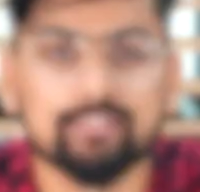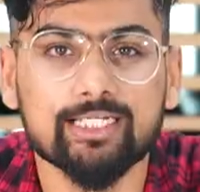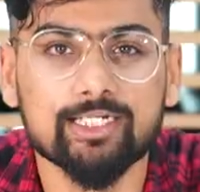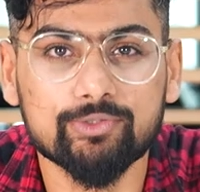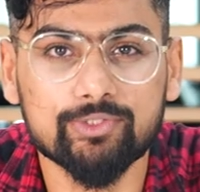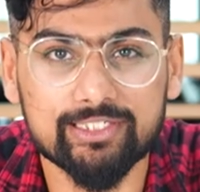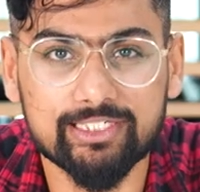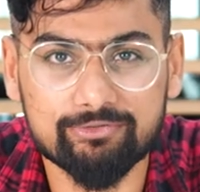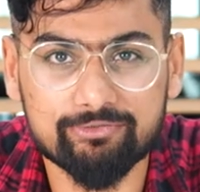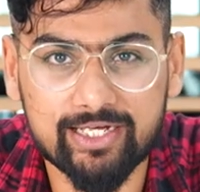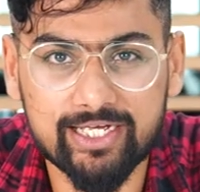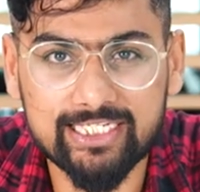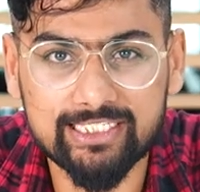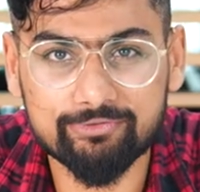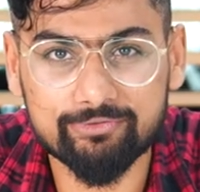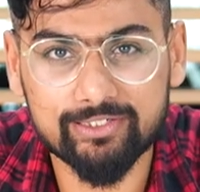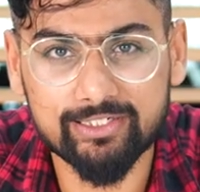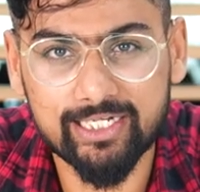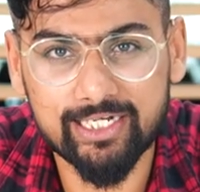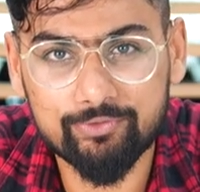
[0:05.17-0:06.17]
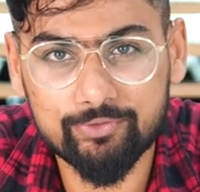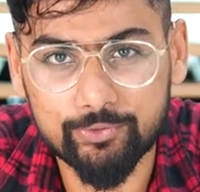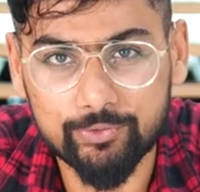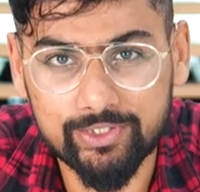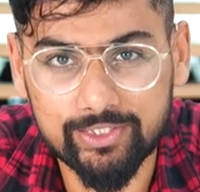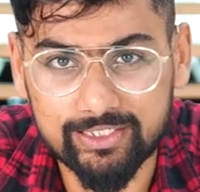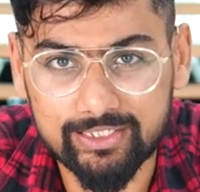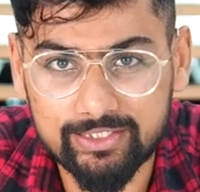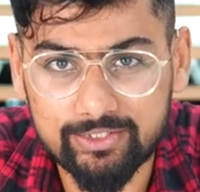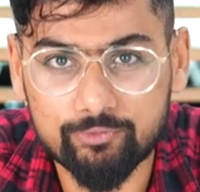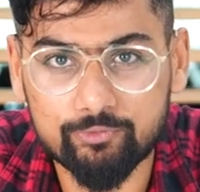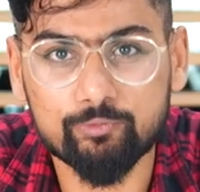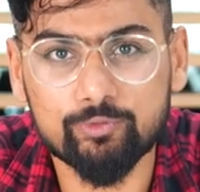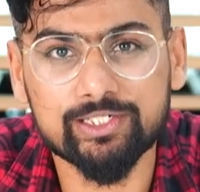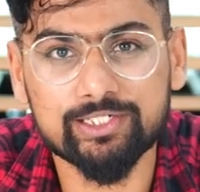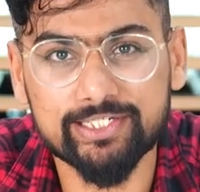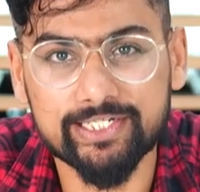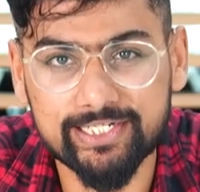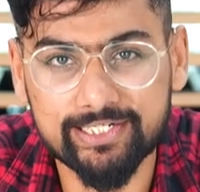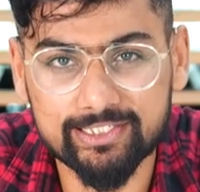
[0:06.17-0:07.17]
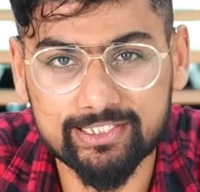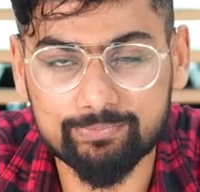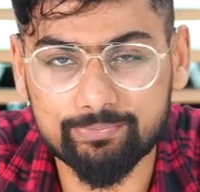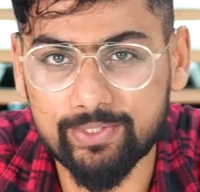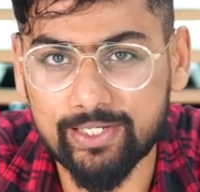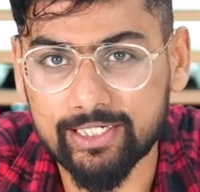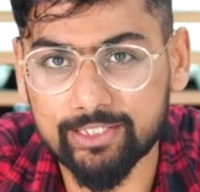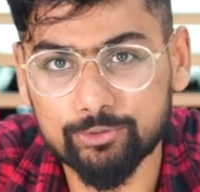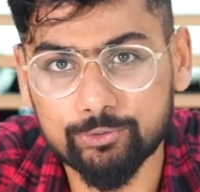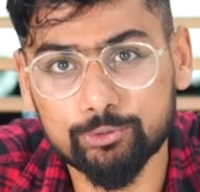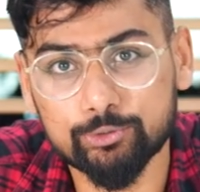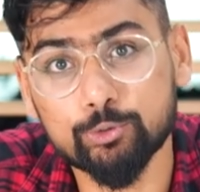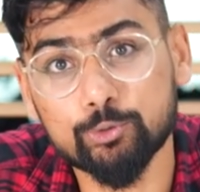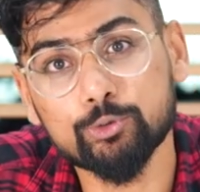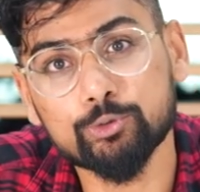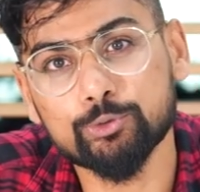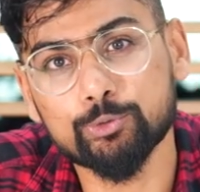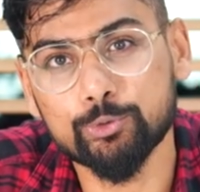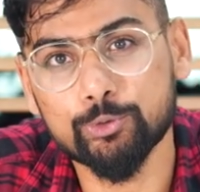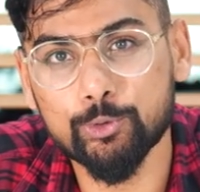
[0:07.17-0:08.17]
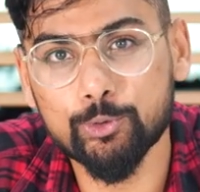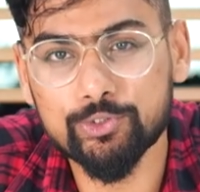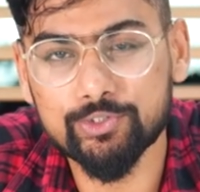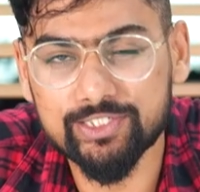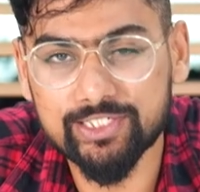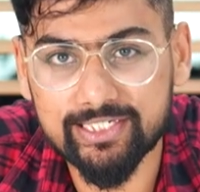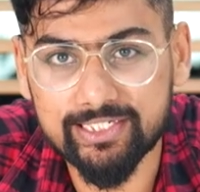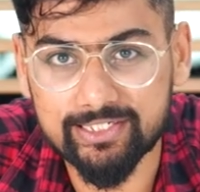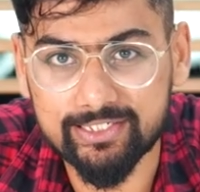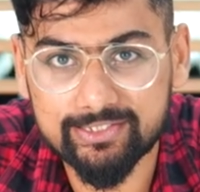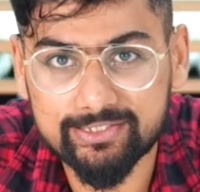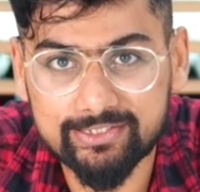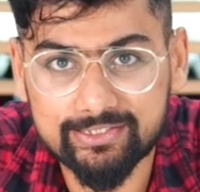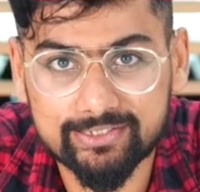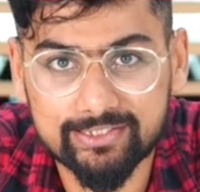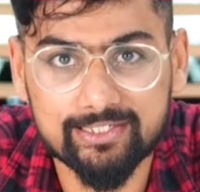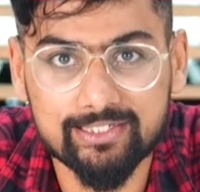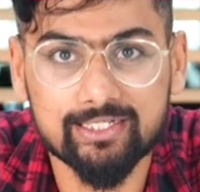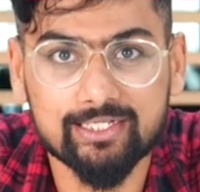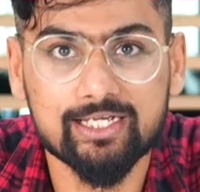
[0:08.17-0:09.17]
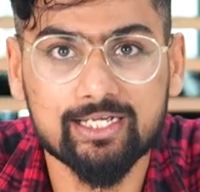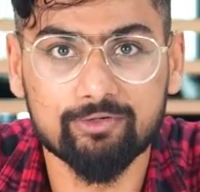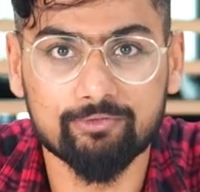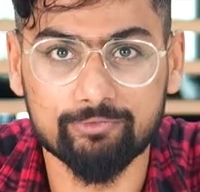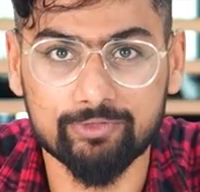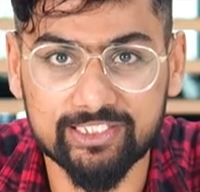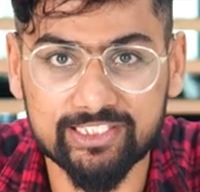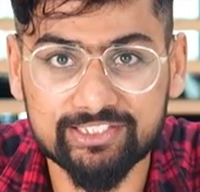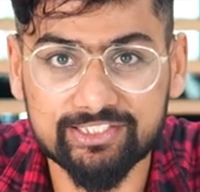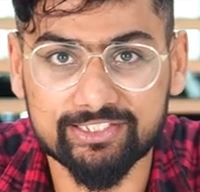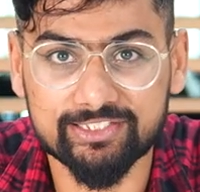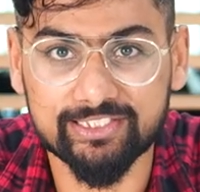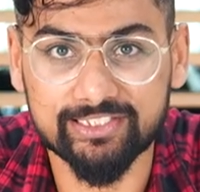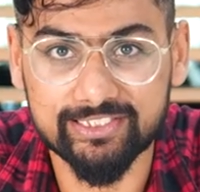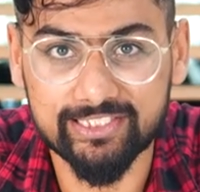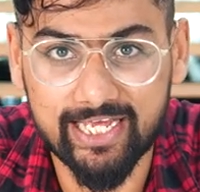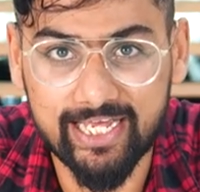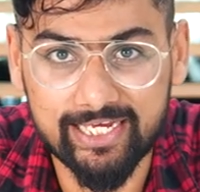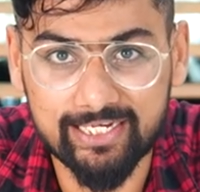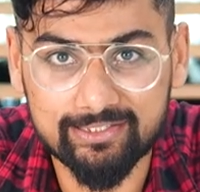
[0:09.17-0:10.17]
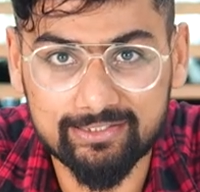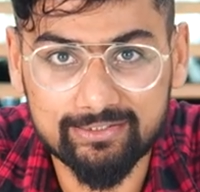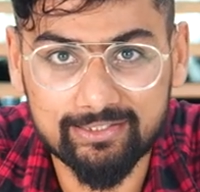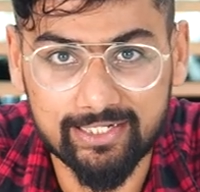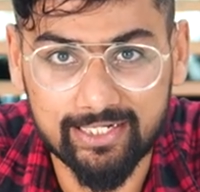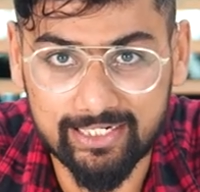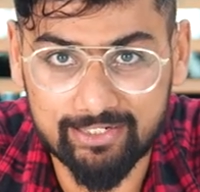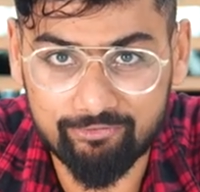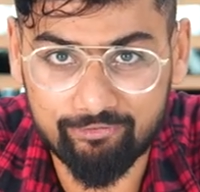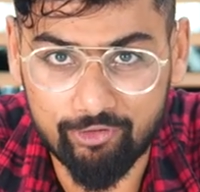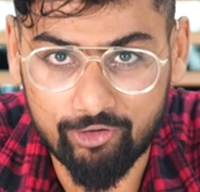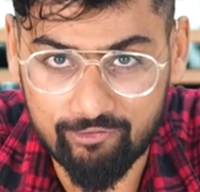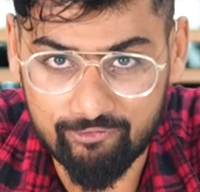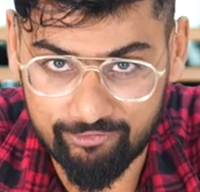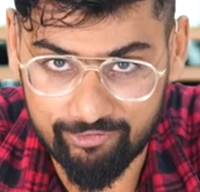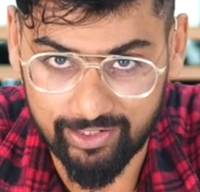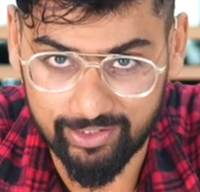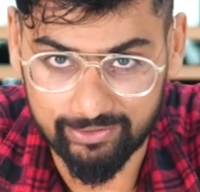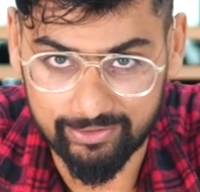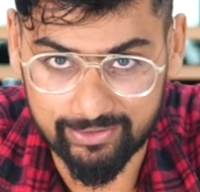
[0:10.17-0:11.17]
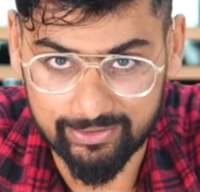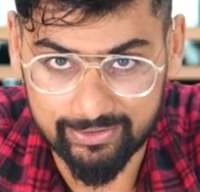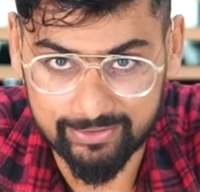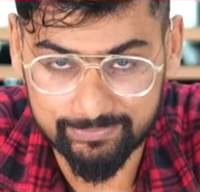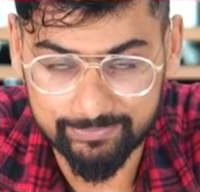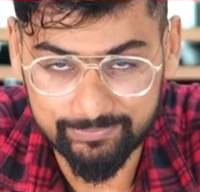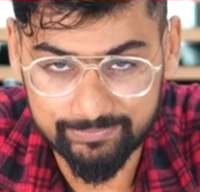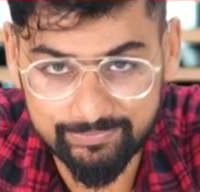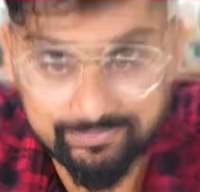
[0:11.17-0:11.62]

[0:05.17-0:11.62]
Now the device we have today will take us back to those good old days with its design and form factor.